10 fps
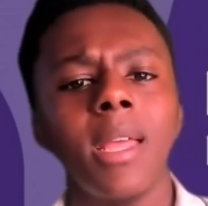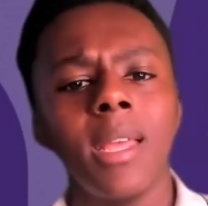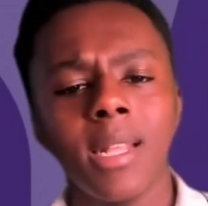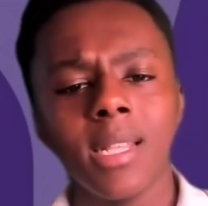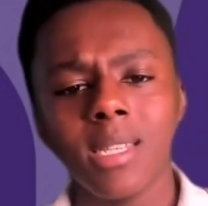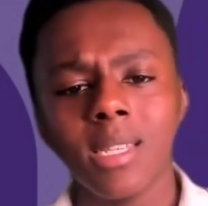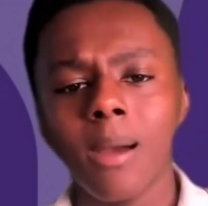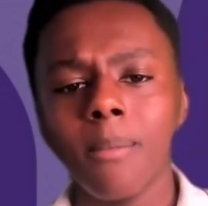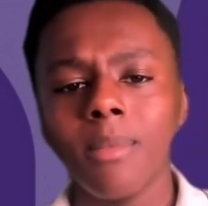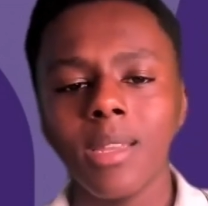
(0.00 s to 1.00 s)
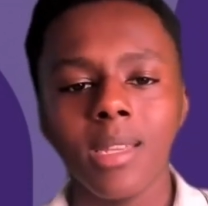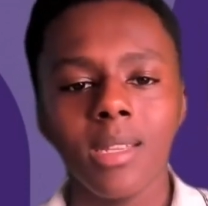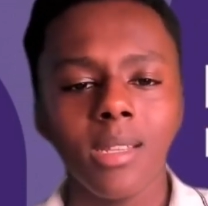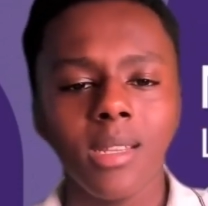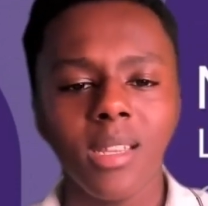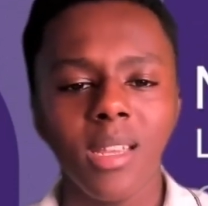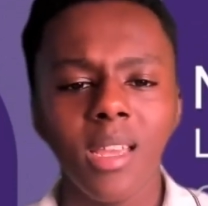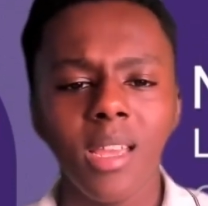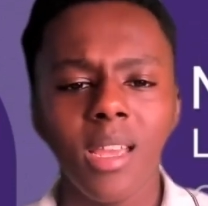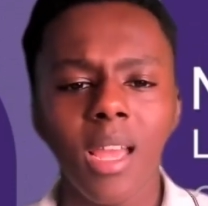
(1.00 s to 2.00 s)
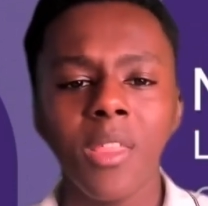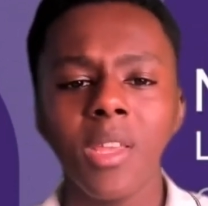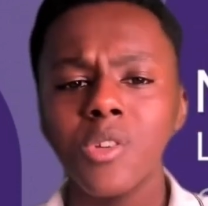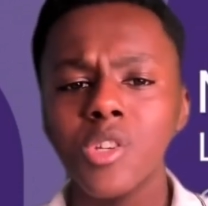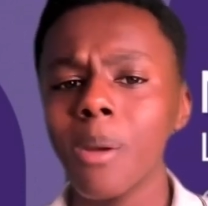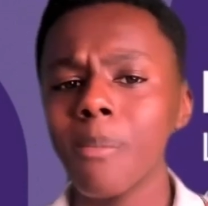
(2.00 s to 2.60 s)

It's I think it was John